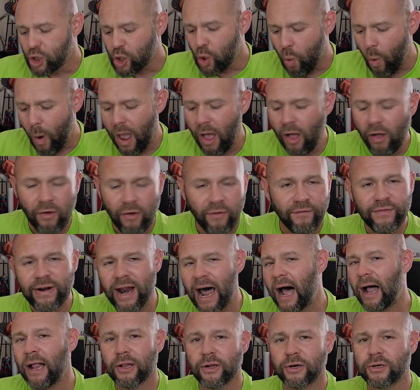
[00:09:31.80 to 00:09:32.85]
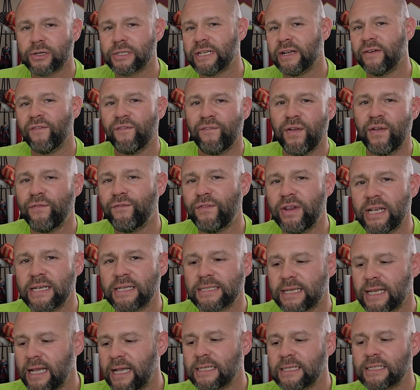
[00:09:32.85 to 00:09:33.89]

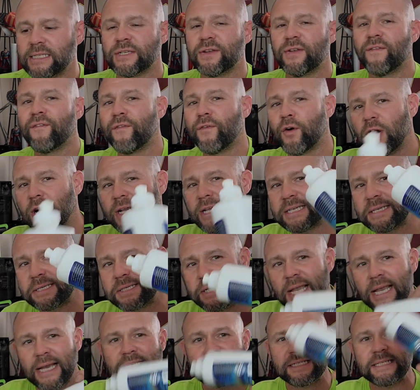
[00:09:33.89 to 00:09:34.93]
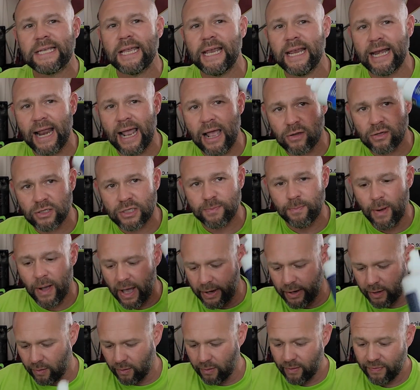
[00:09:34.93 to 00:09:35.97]
$12.50 for a 16-ounce
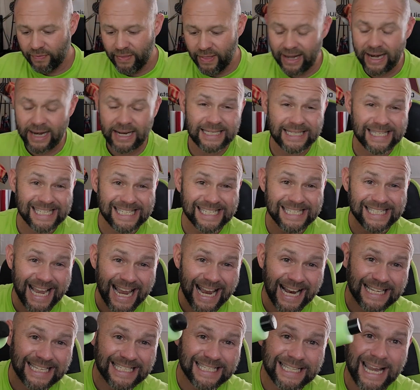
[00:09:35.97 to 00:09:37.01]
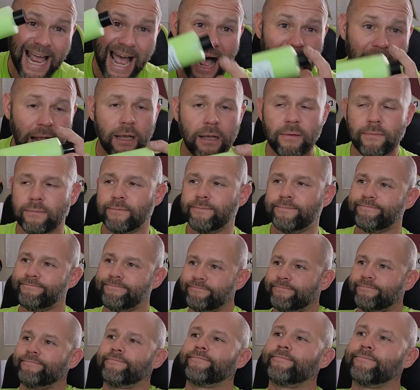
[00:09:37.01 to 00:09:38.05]
bottle. That is
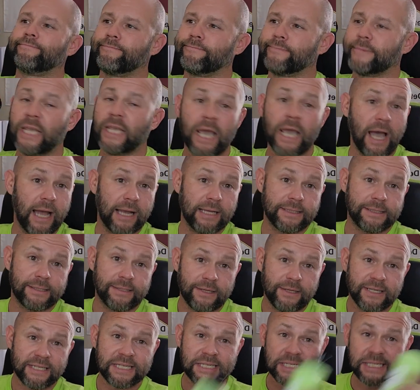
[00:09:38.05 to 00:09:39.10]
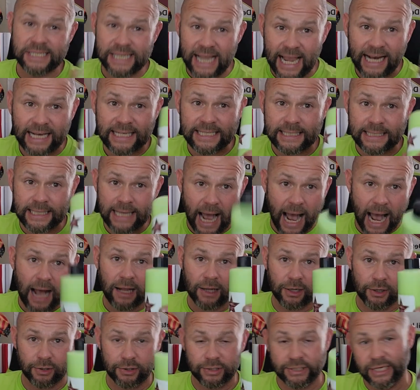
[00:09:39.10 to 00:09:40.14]

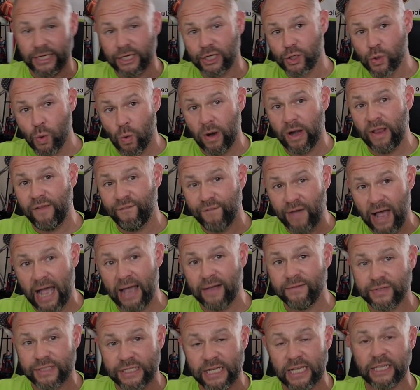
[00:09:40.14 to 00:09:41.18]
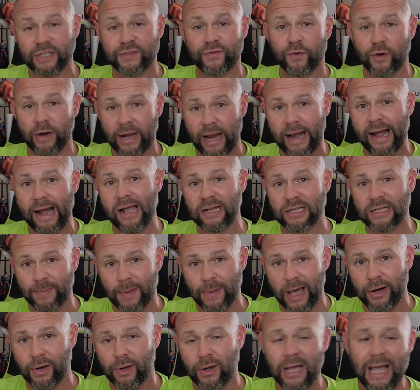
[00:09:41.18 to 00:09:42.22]
$6.25 for an 8-ounce
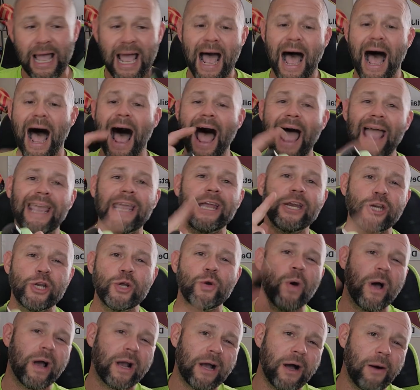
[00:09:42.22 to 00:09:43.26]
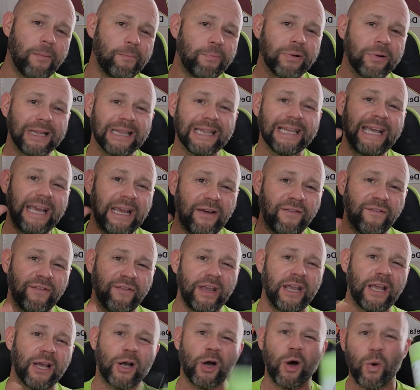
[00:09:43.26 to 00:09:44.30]
bottle. I can do a complete
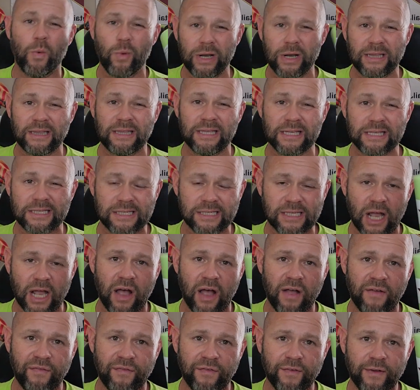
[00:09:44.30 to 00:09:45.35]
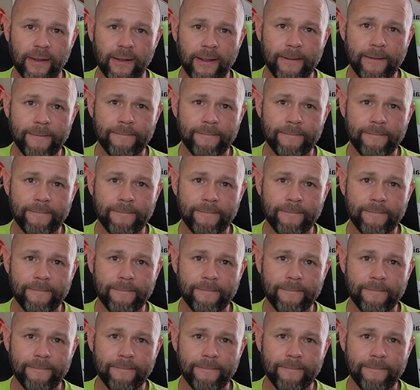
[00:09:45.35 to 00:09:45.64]
vehicle with this stuff